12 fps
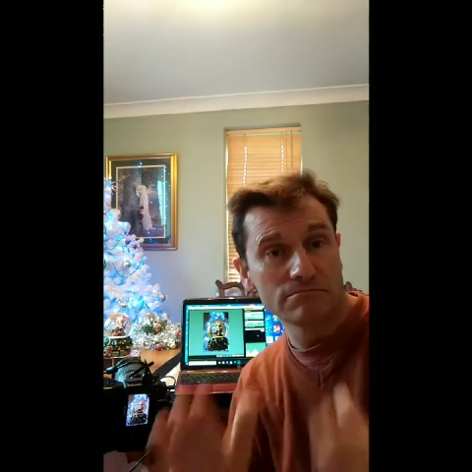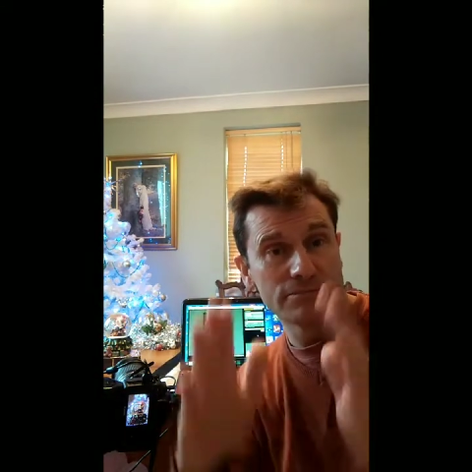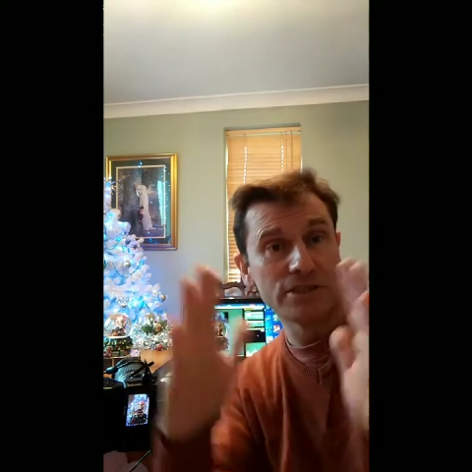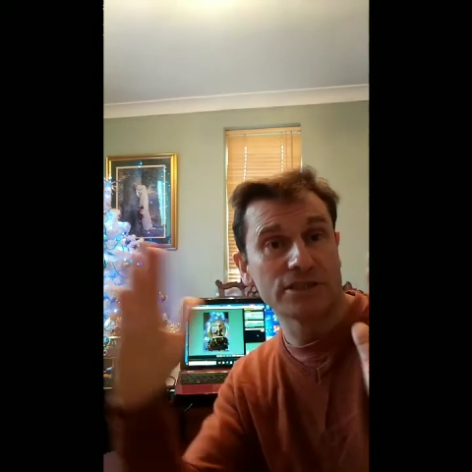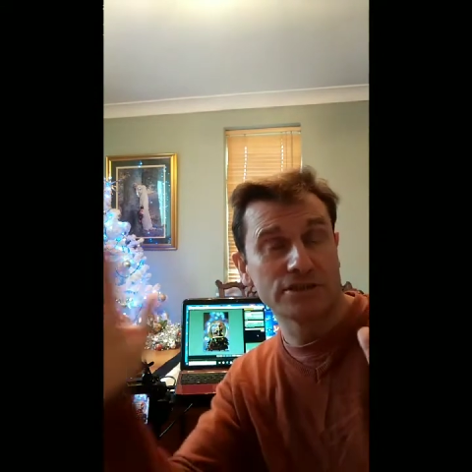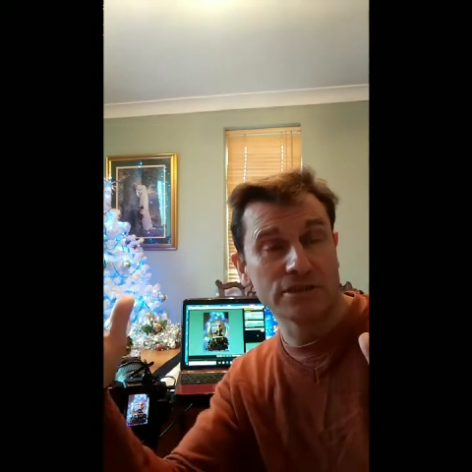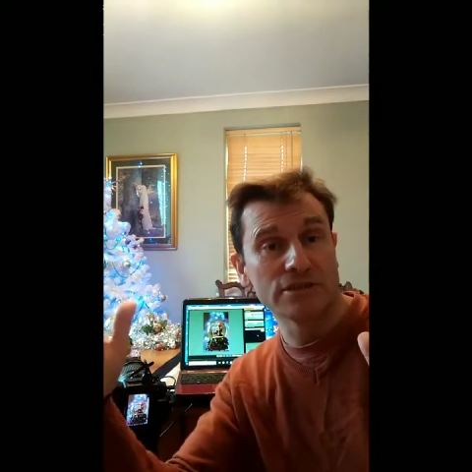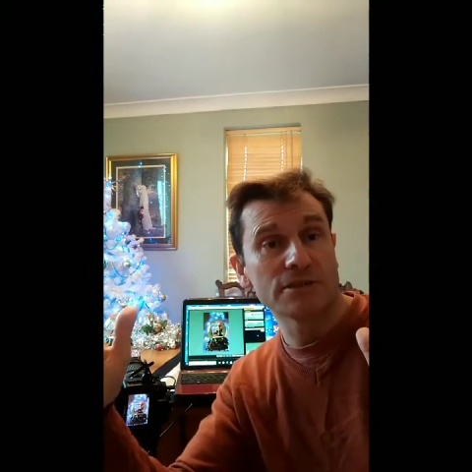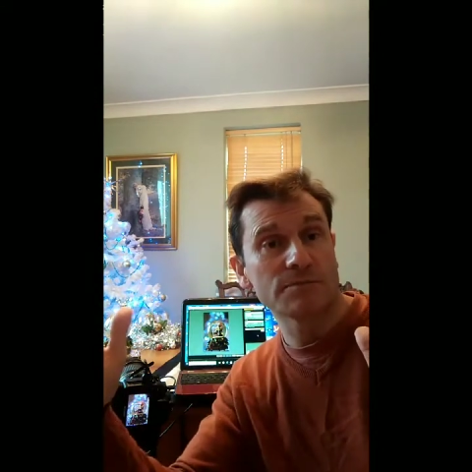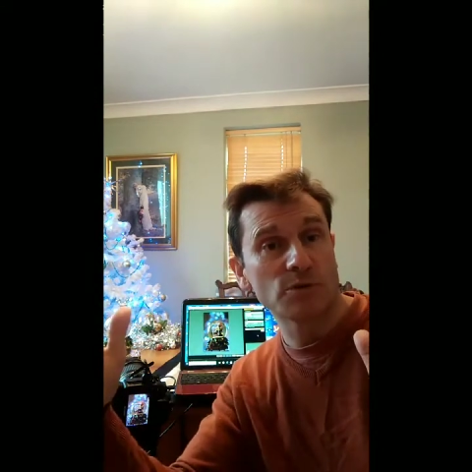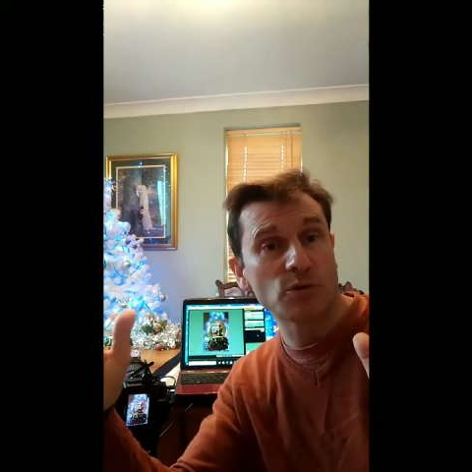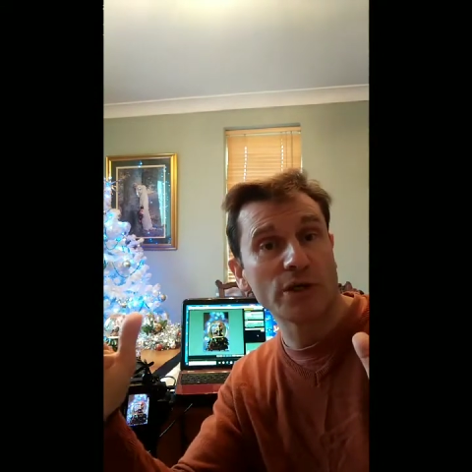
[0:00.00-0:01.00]
distance
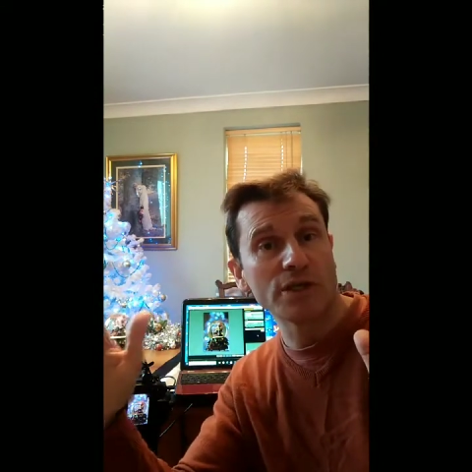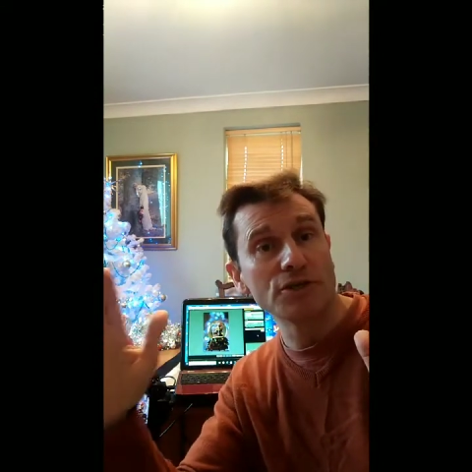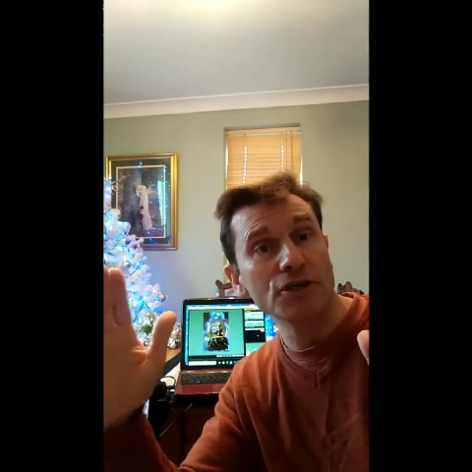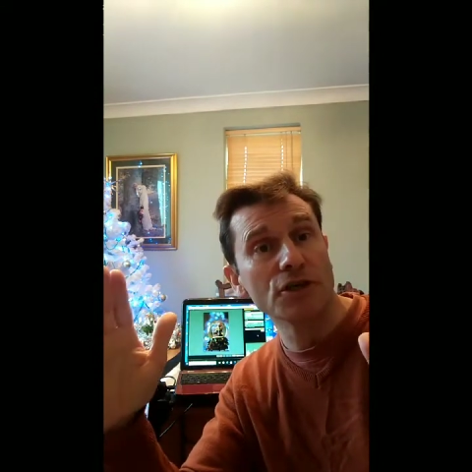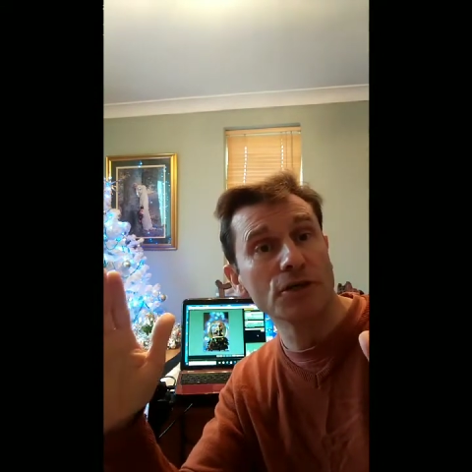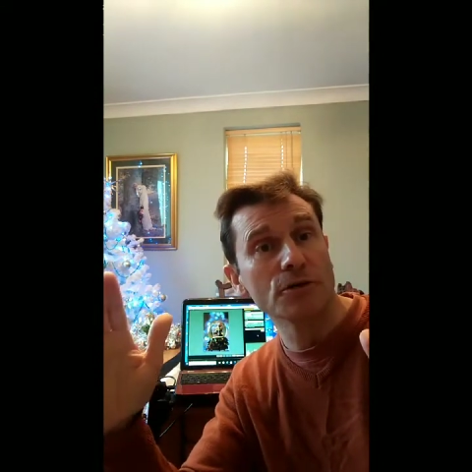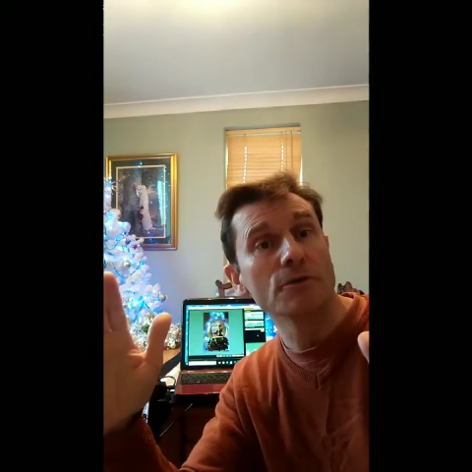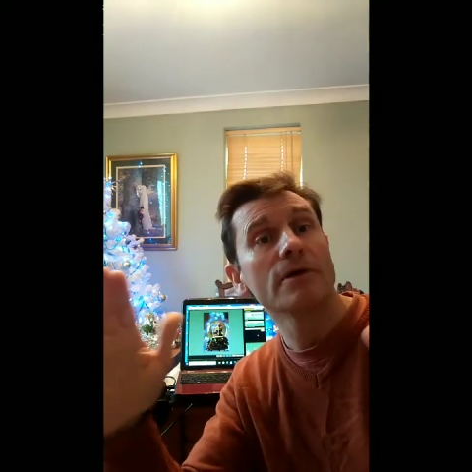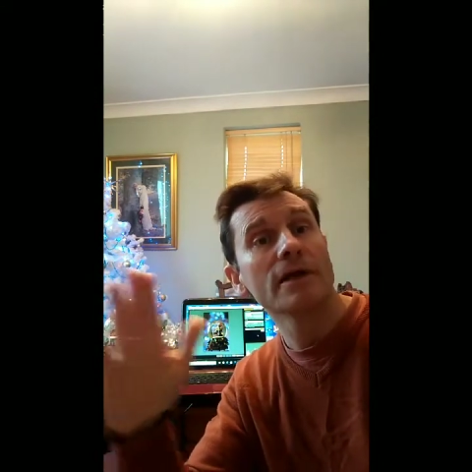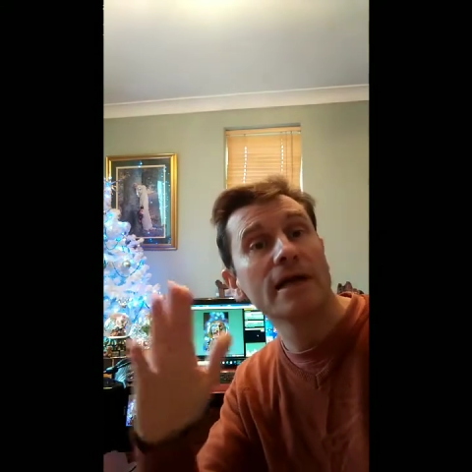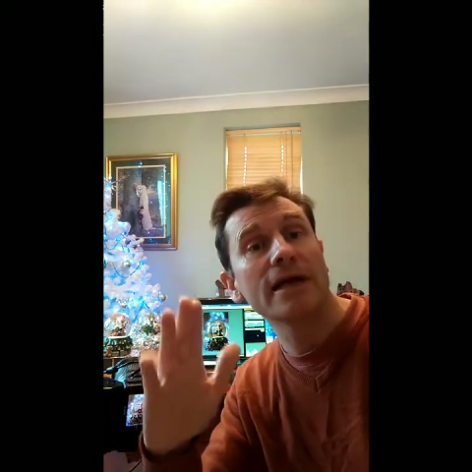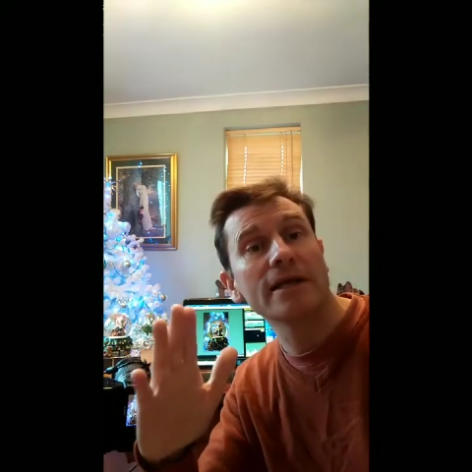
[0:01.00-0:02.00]
between you
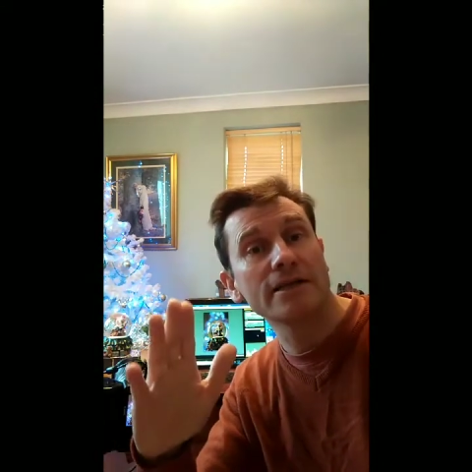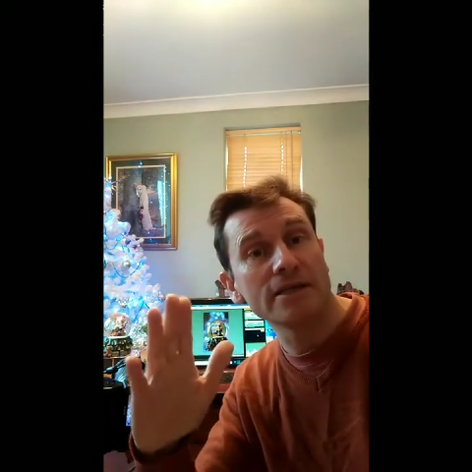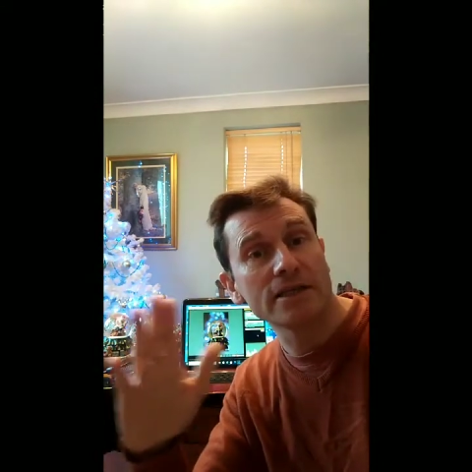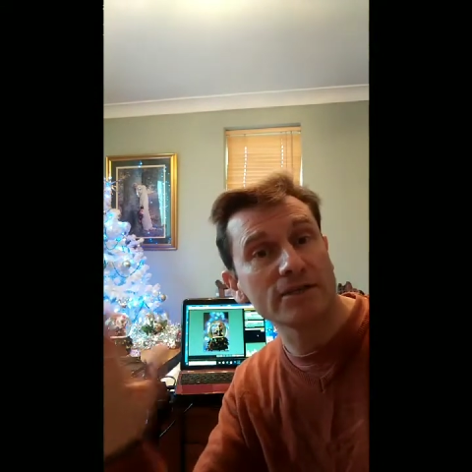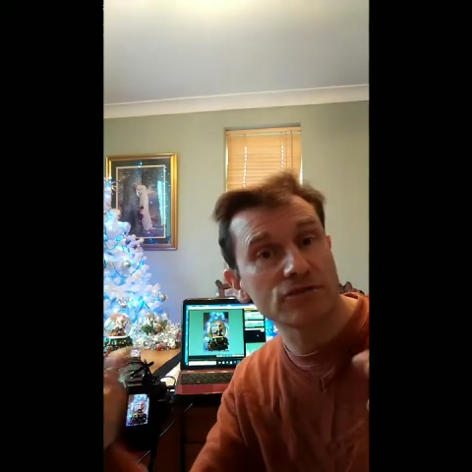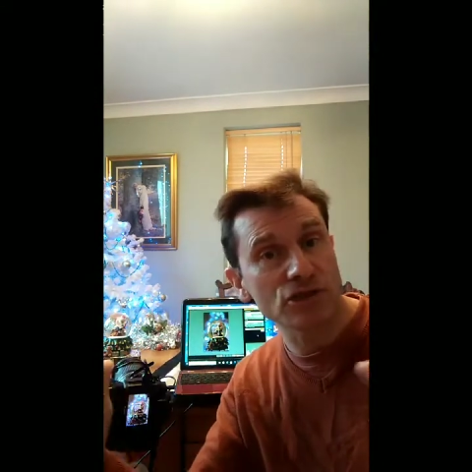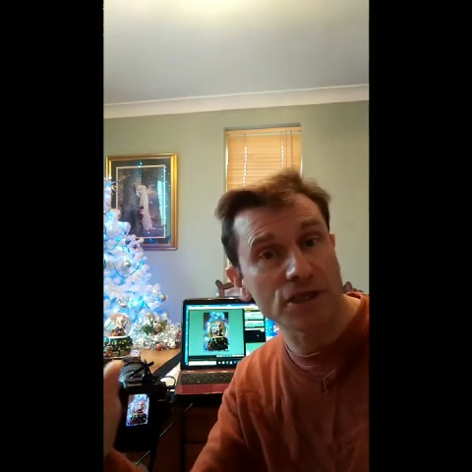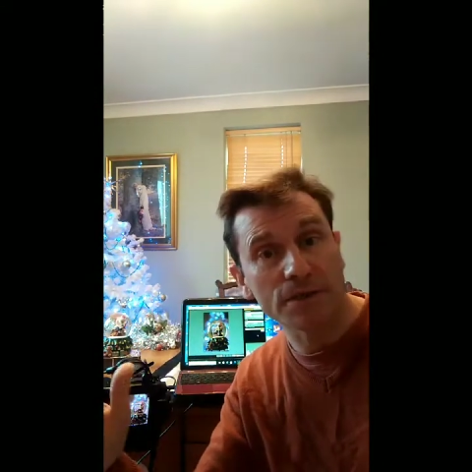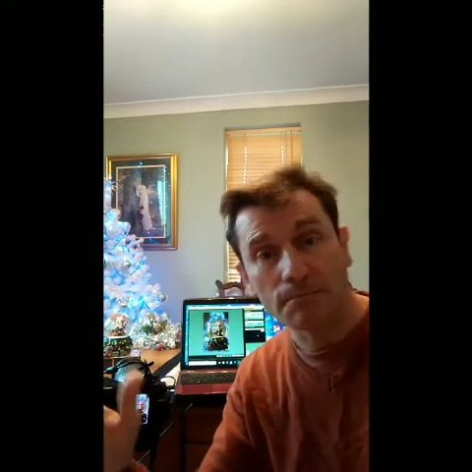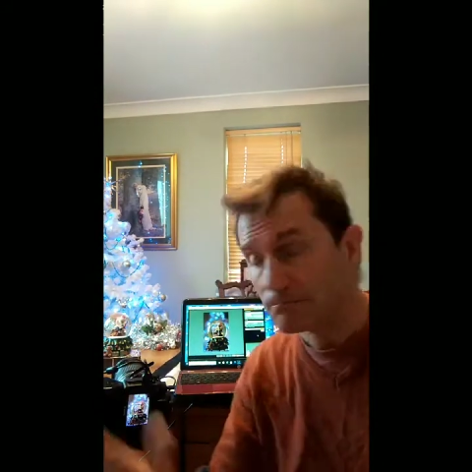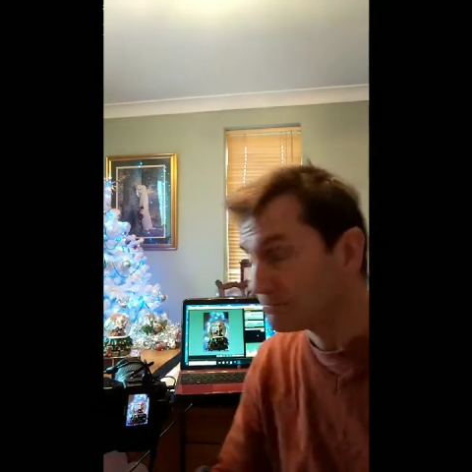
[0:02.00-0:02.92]
and the tree.